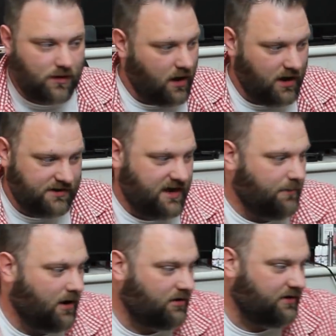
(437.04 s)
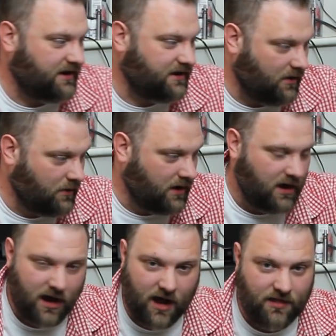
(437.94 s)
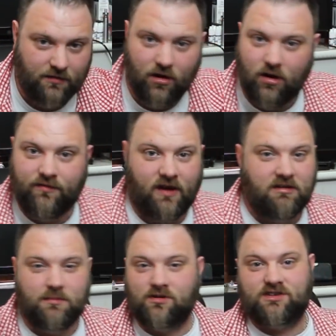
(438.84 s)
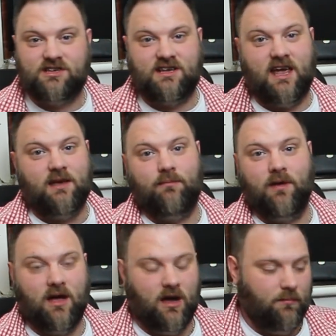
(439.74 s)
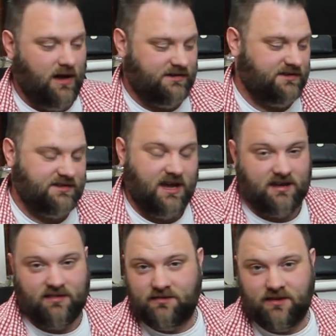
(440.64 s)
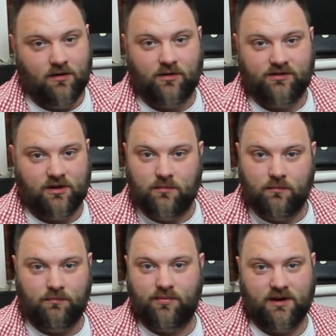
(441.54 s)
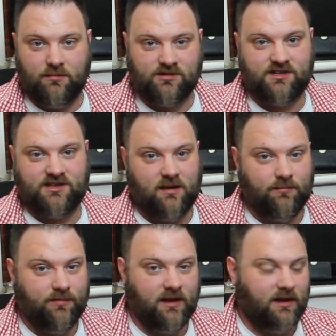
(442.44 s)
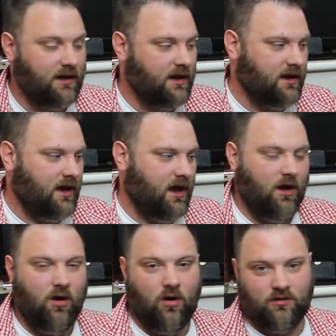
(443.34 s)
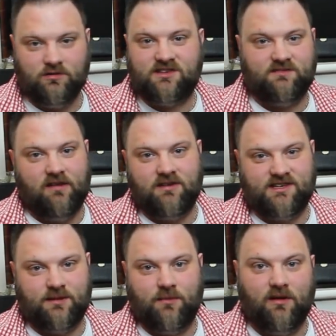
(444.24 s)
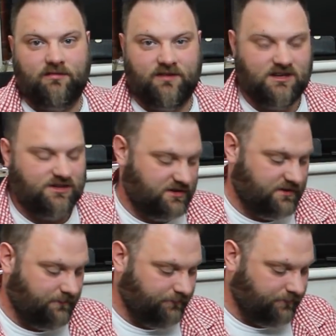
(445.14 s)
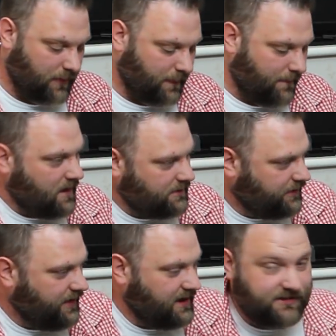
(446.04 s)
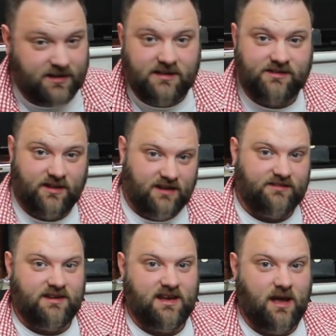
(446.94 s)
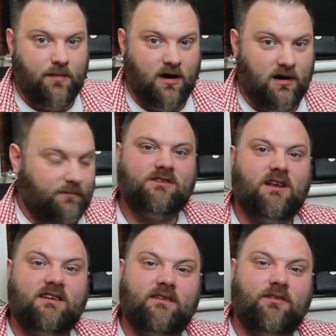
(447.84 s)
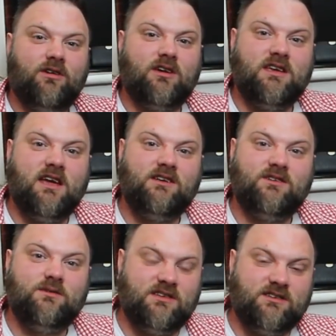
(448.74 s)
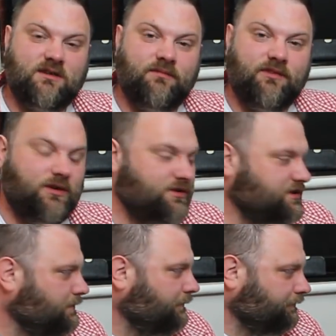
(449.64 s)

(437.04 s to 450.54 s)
DMR radio, and they're all very much the same. As I say, they all do pretty much the same thing, all very similar features. So that's the DMR. So let's have a look at Yaesu System Fusion.